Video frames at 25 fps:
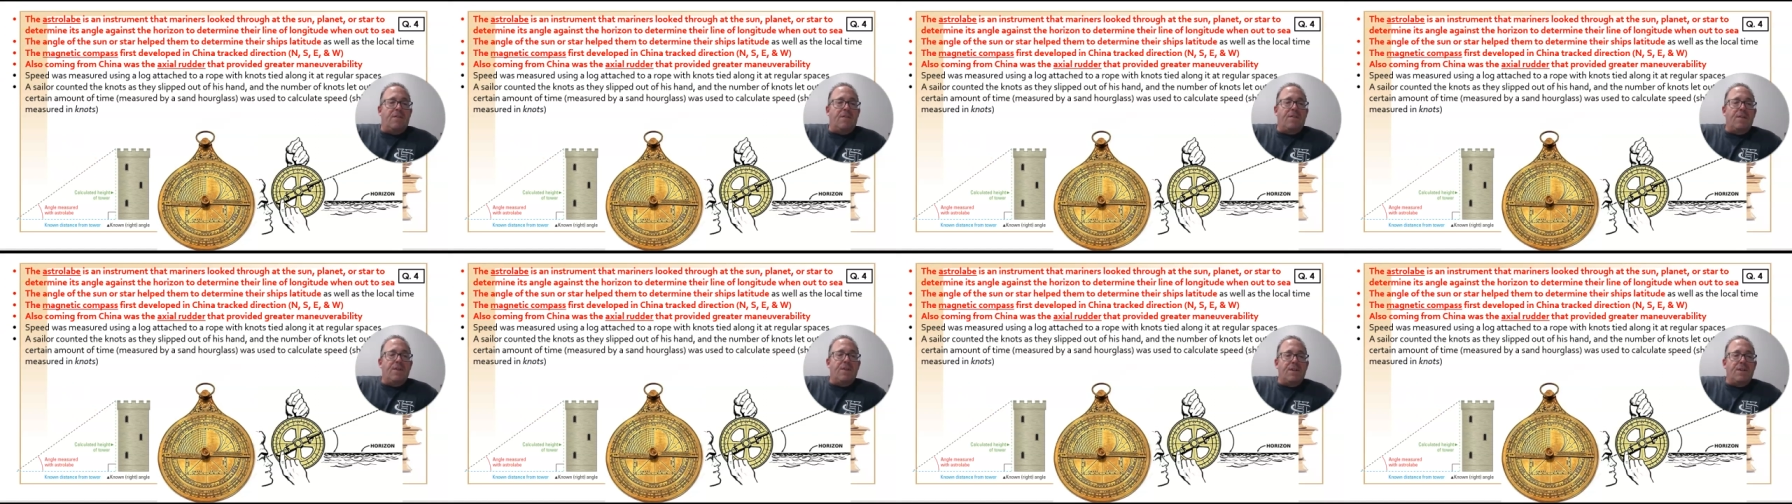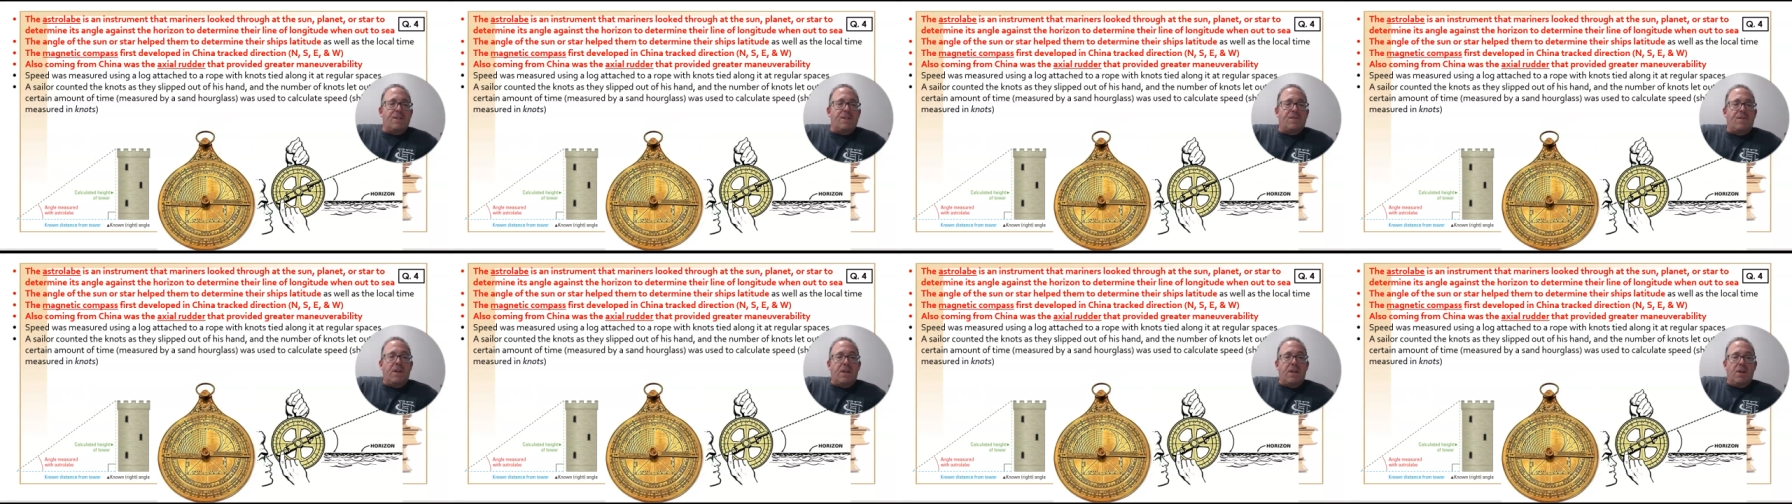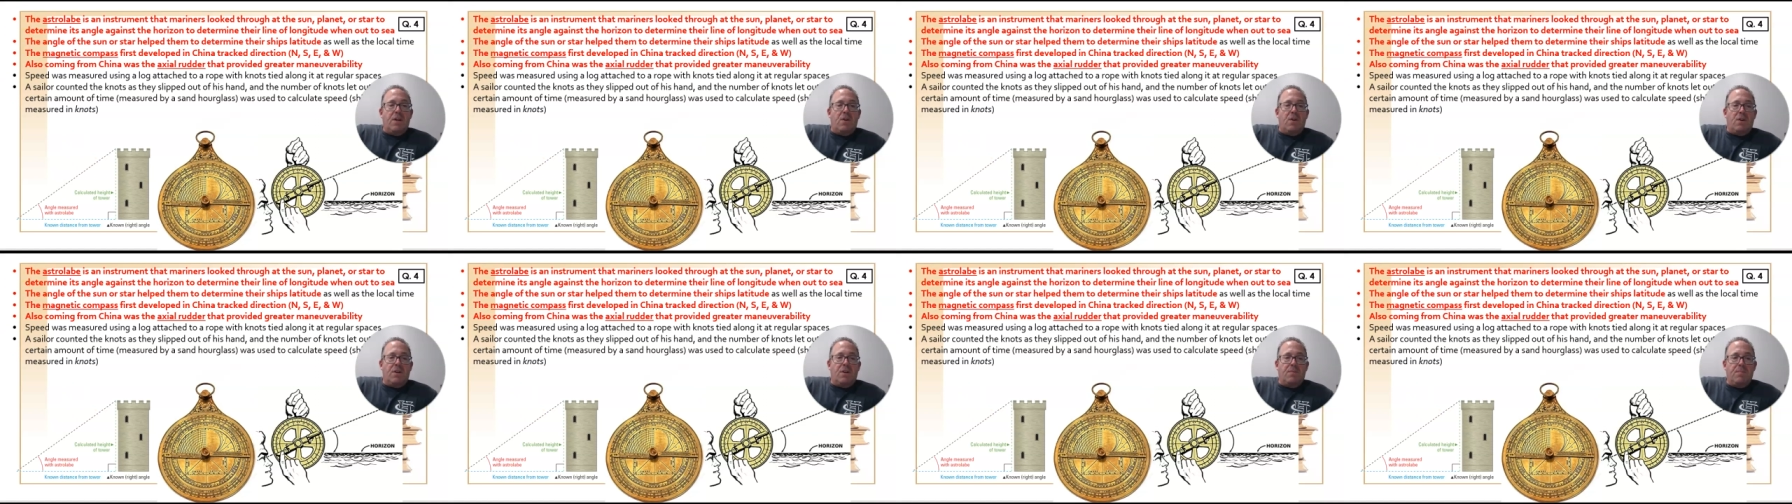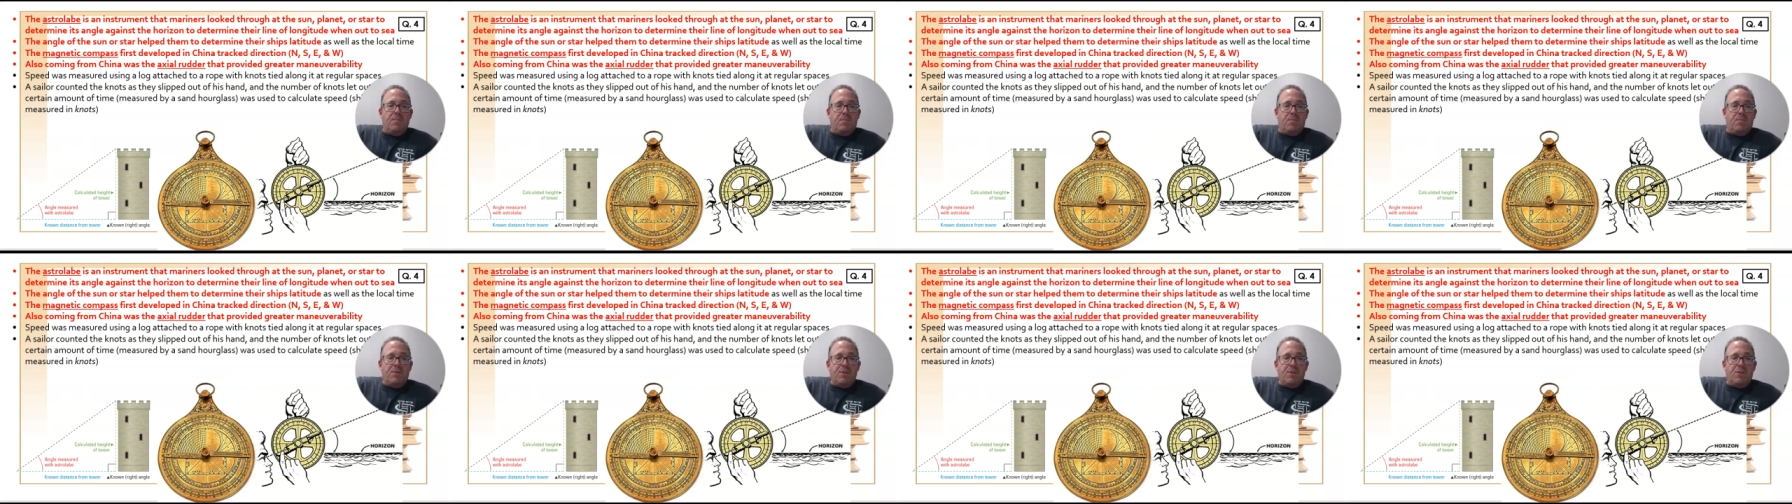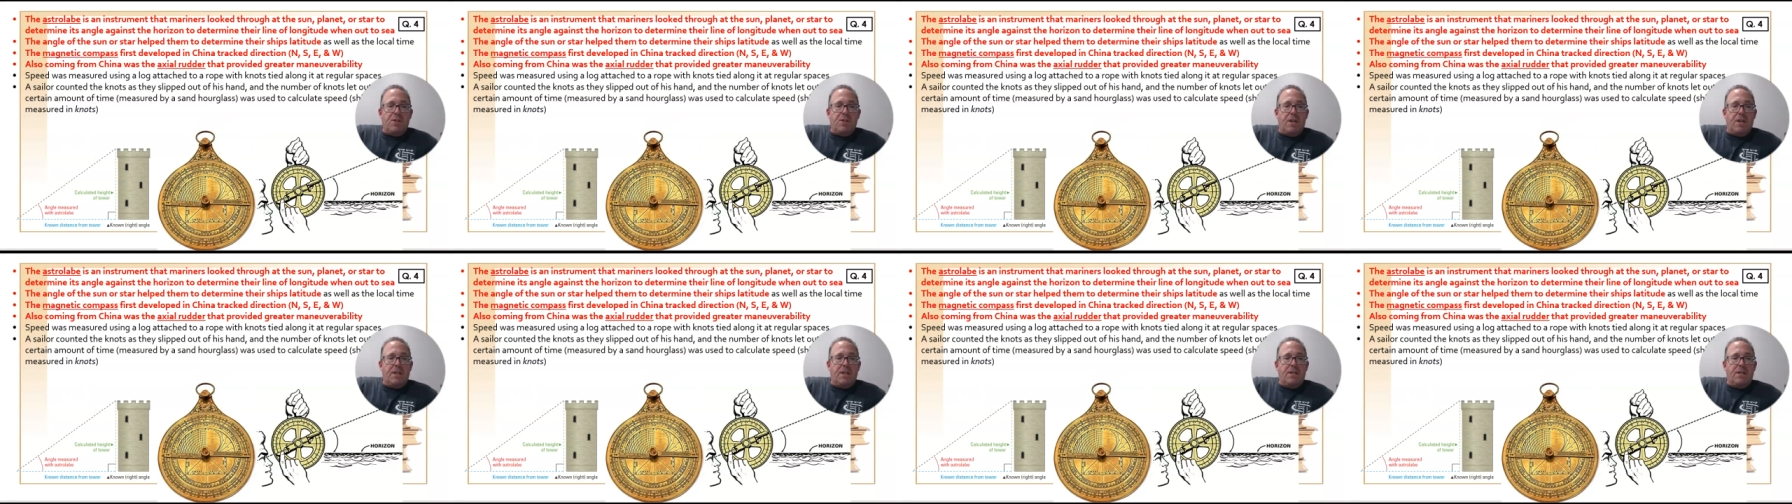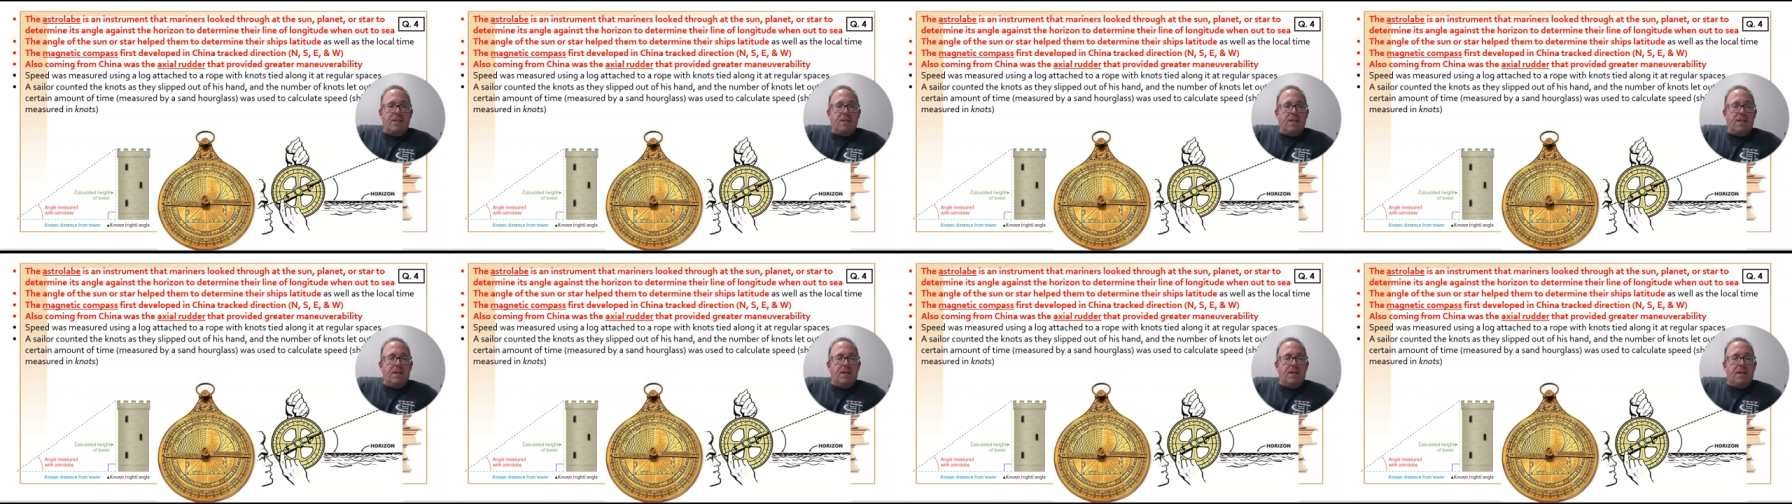for this video. I appreciate
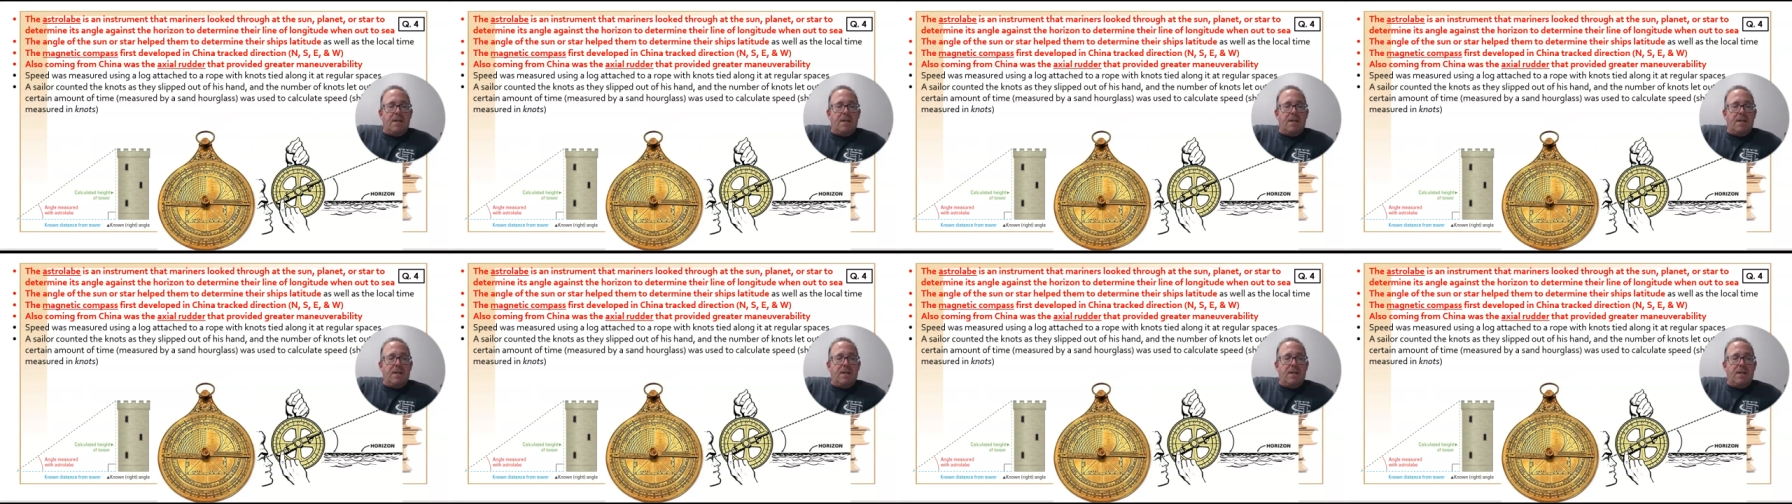it.